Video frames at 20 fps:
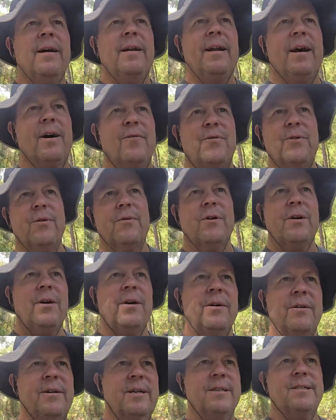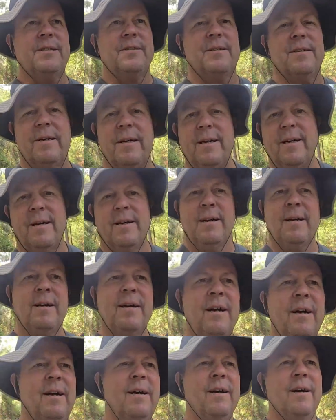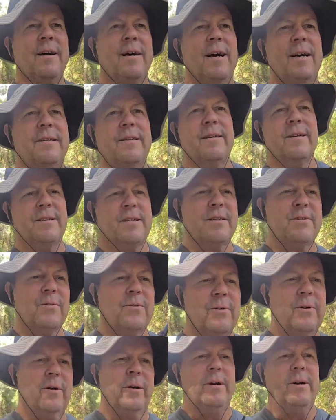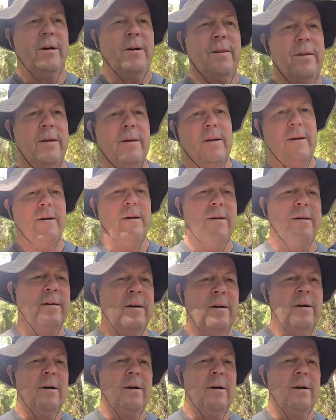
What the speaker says: Now, if you recall yesterday, I did a story on the